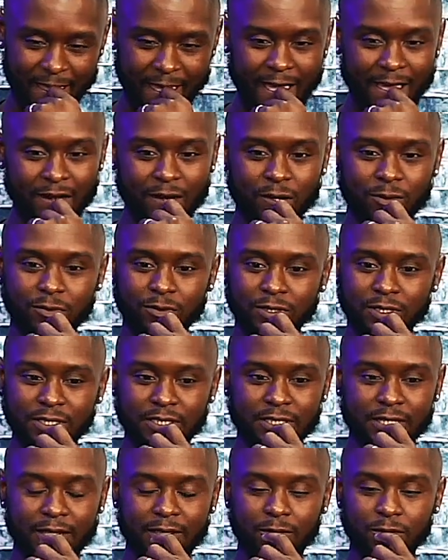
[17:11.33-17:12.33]
I don't want to
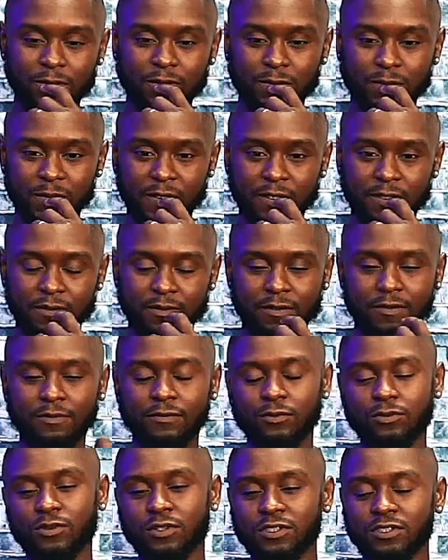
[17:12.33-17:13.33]
say it was me.
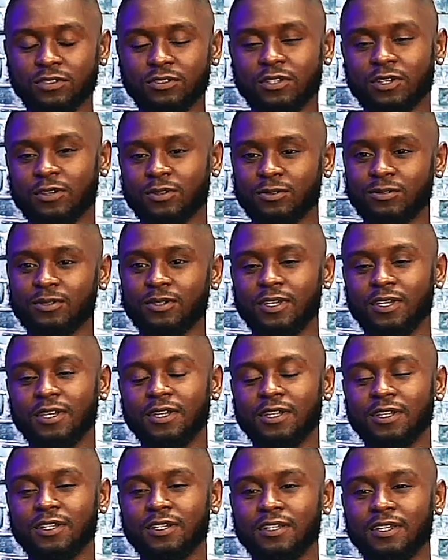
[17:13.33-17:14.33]
Of course, you know,
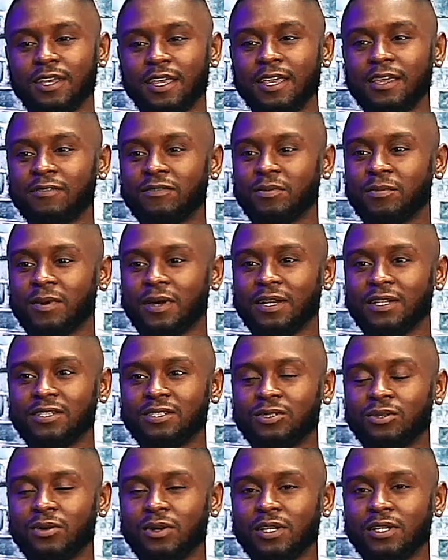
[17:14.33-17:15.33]
everybody
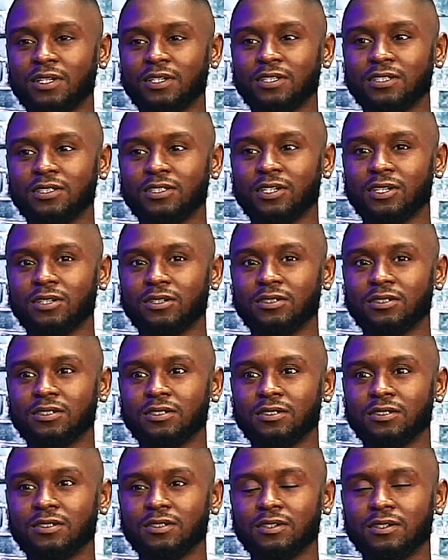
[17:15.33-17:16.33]
started in the
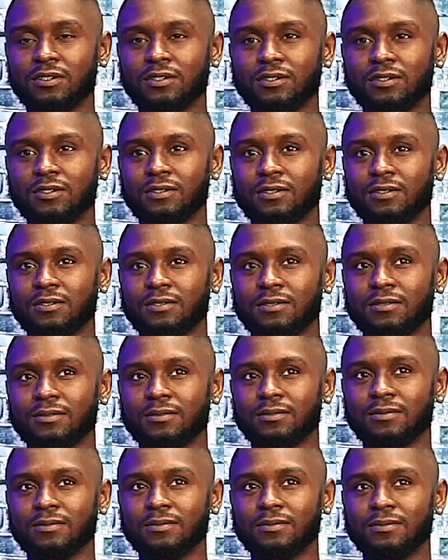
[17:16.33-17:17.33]
church. Uh,
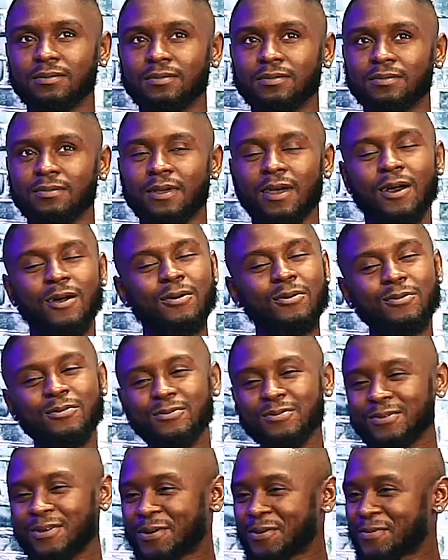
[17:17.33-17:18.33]
I
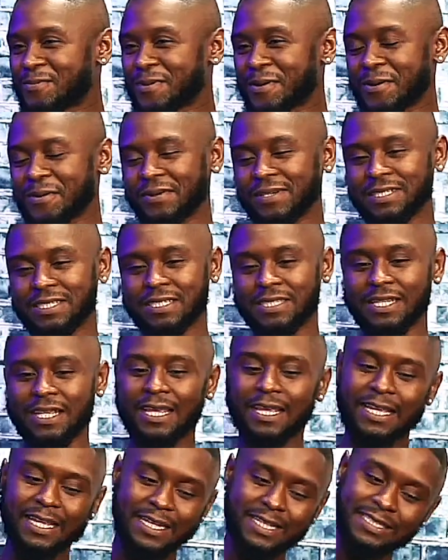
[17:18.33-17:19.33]
don't know, bro. It's just
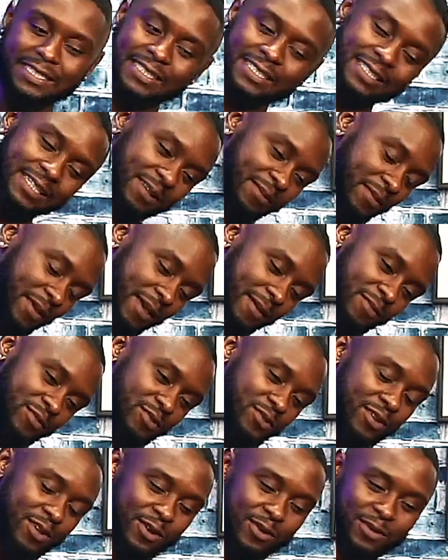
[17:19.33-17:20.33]
it's just something happens.
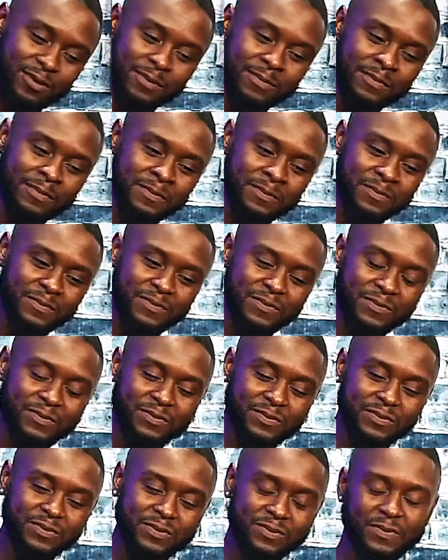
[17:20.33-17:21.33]
Sometimes it's a
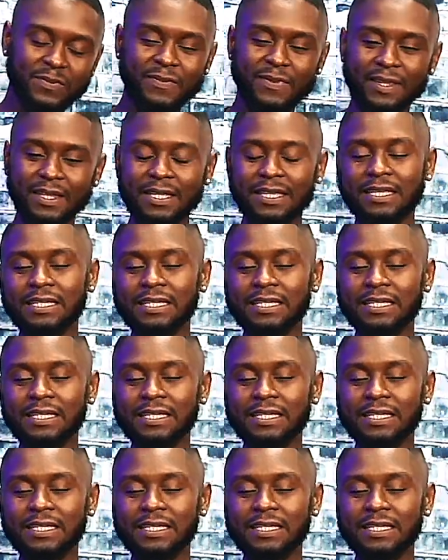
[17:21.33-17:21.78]
feeling. I get